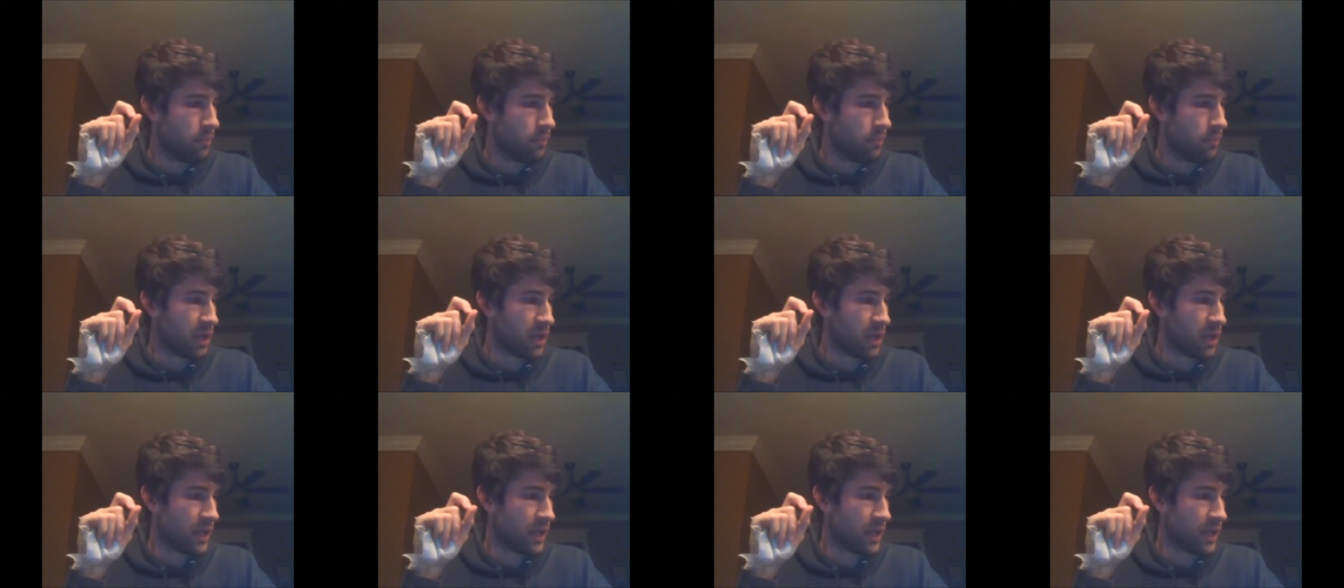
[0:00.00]

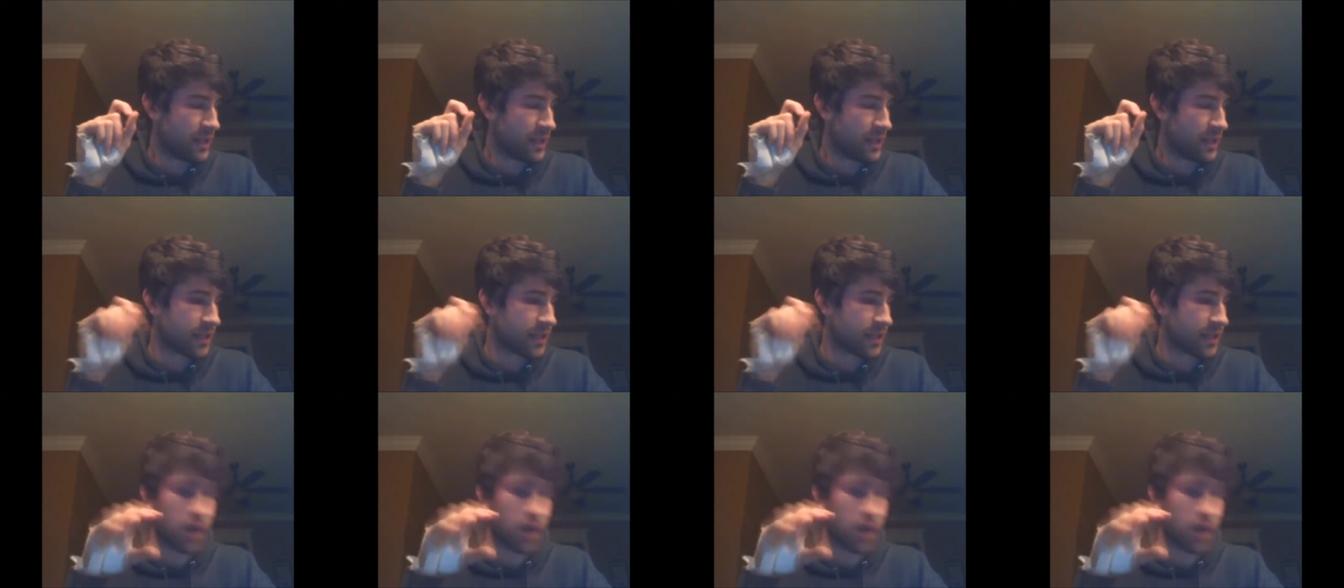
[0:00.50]
because
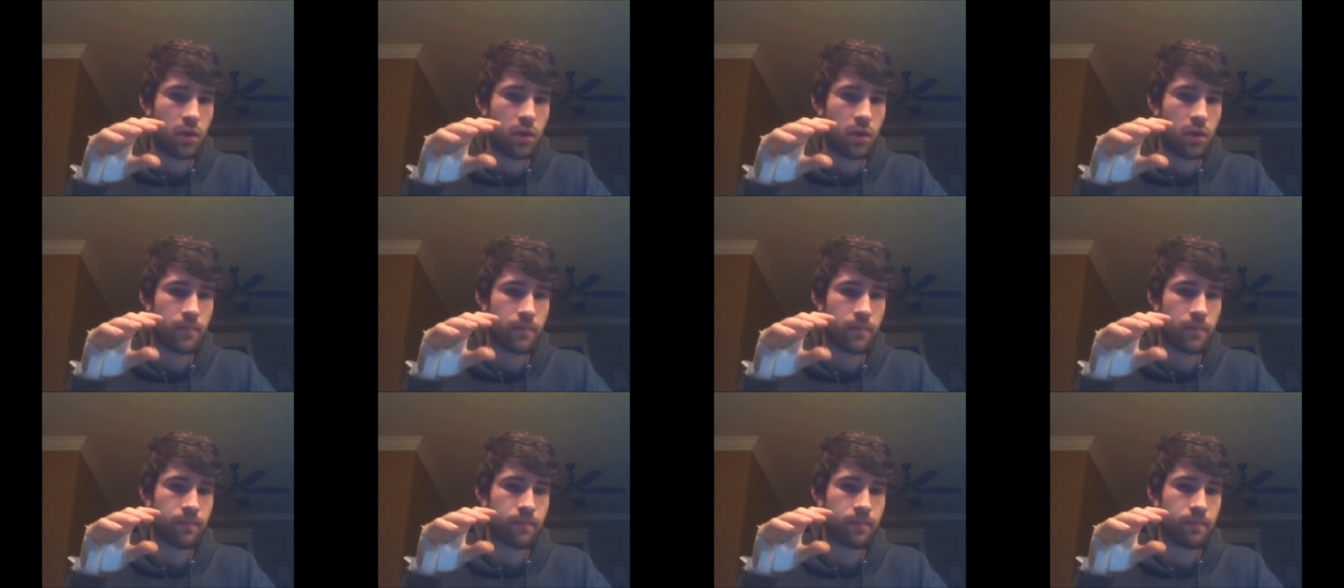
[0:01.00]

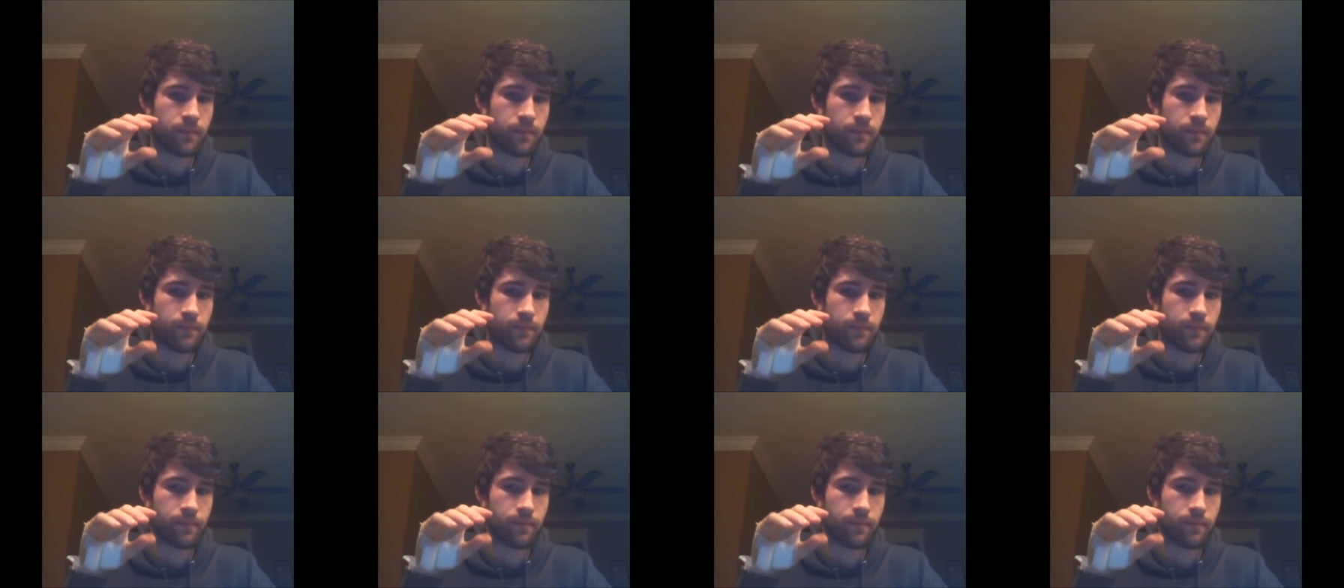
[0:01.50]
some
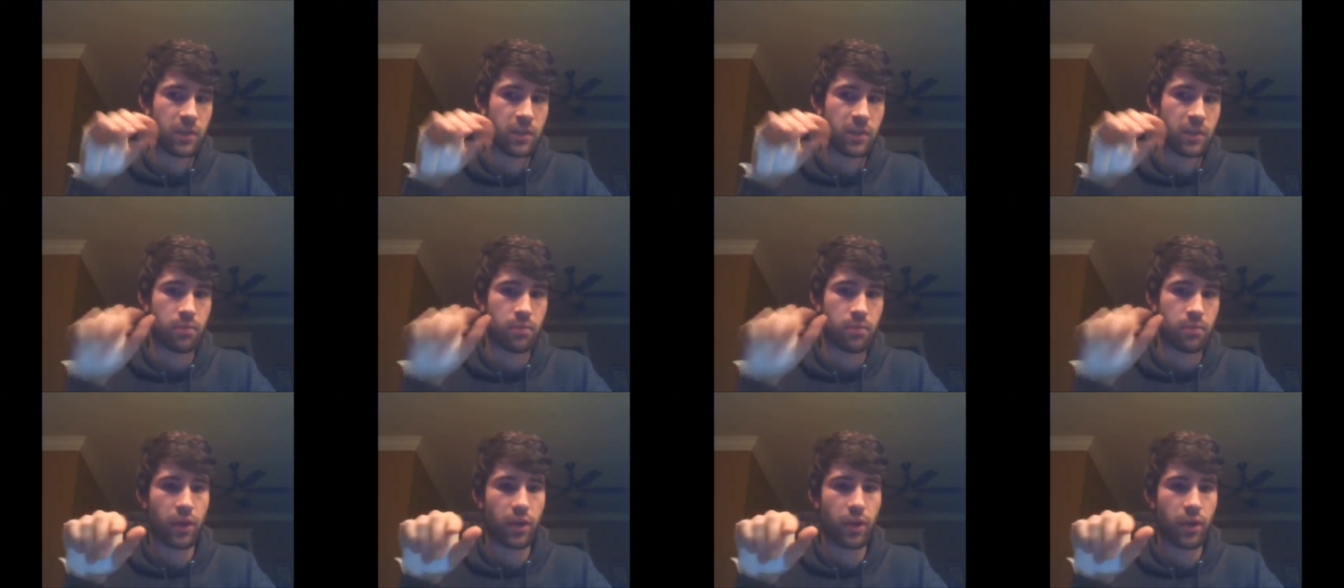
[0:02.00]

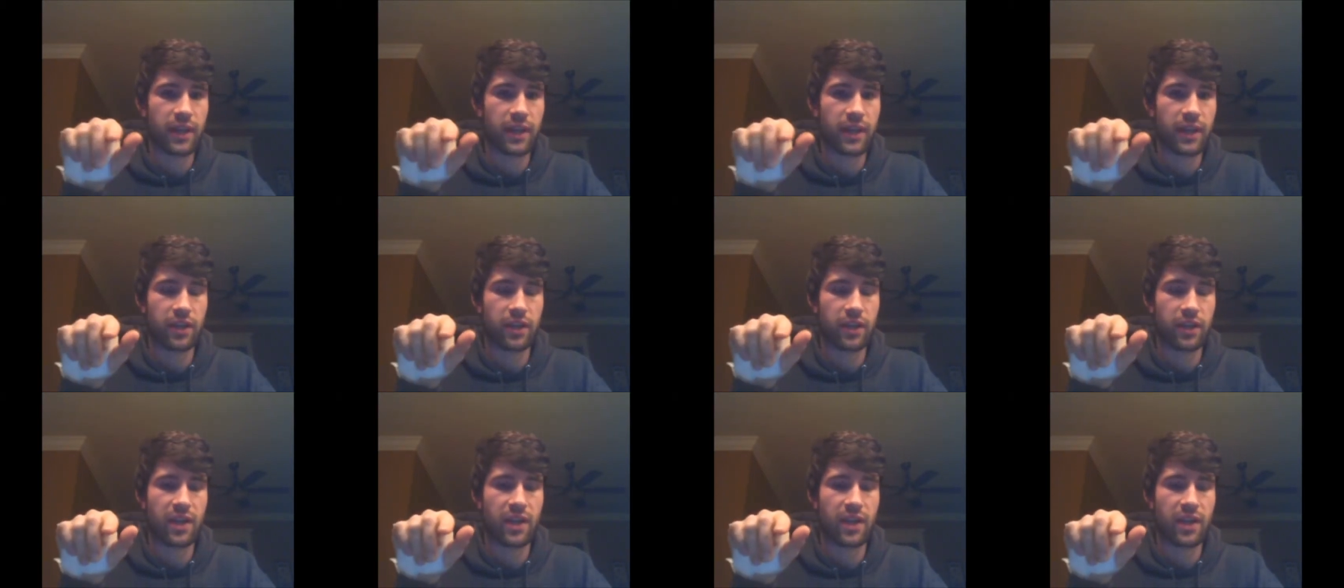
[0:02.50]
springs, like
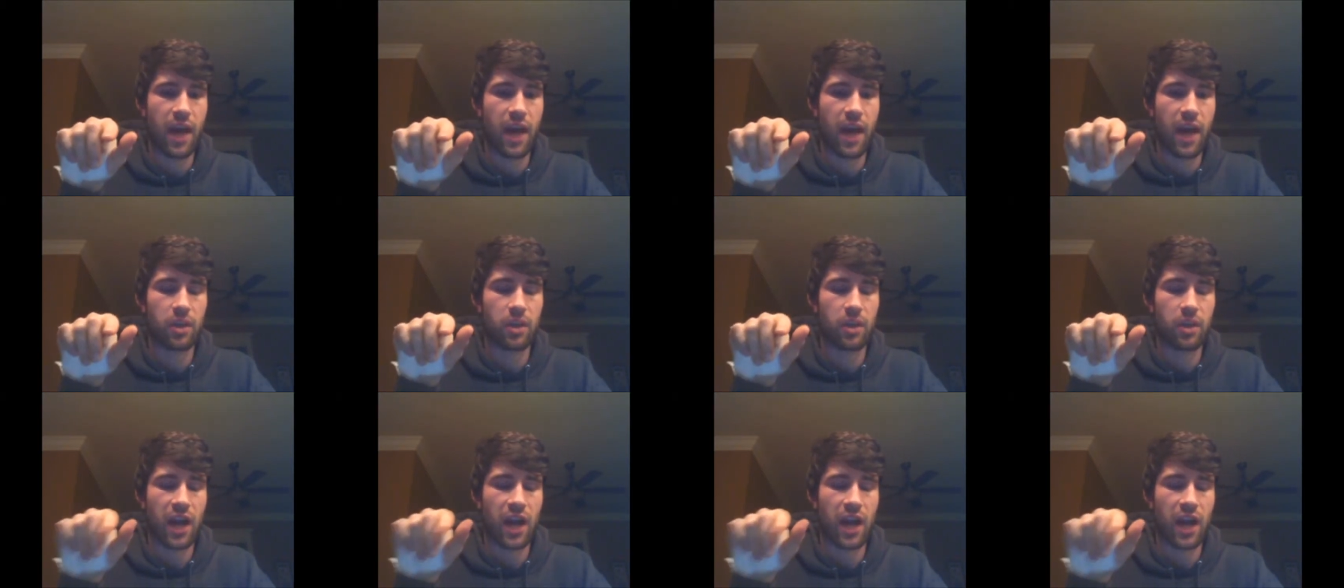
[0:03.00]
you see that, how
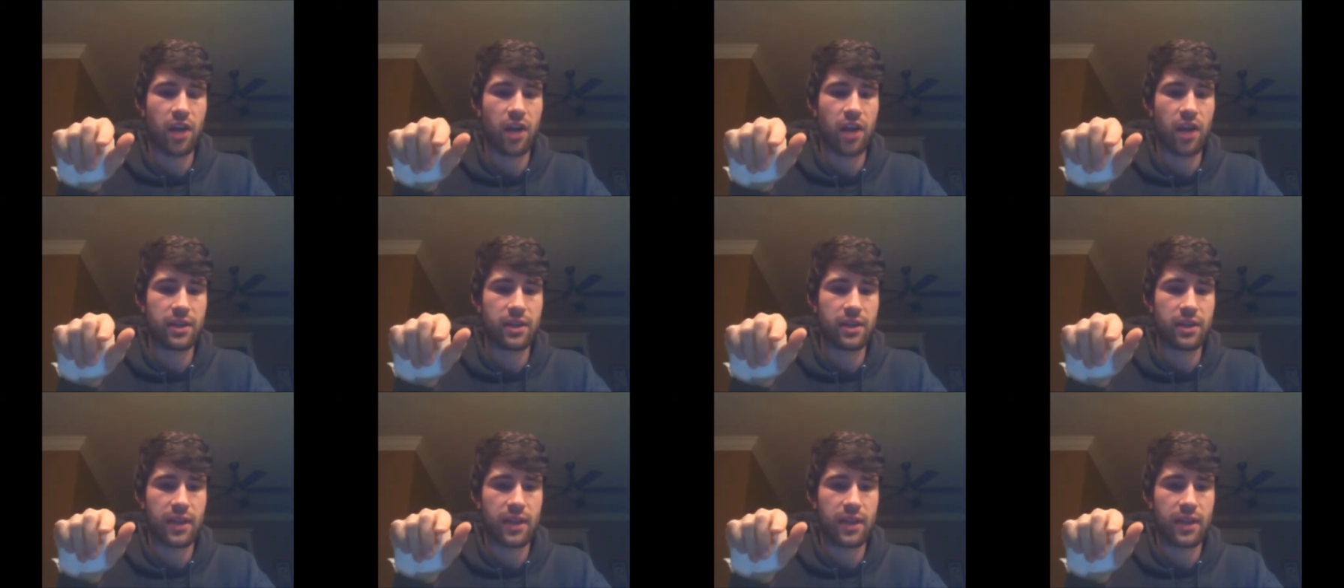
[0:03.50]
much iron
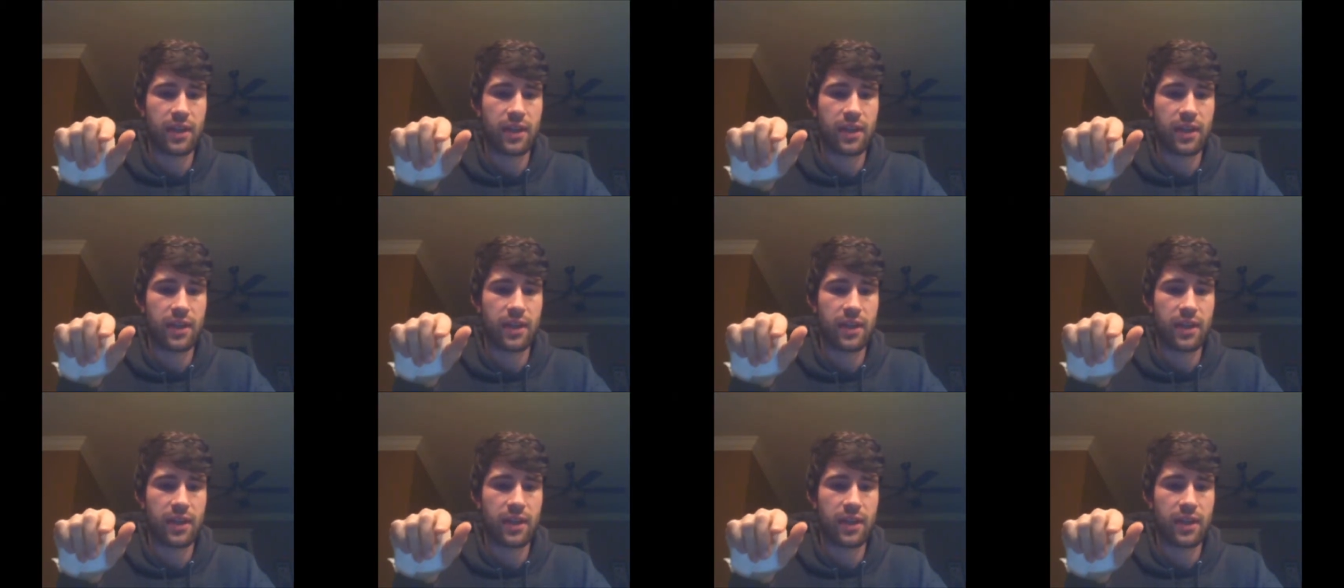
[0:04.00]
is in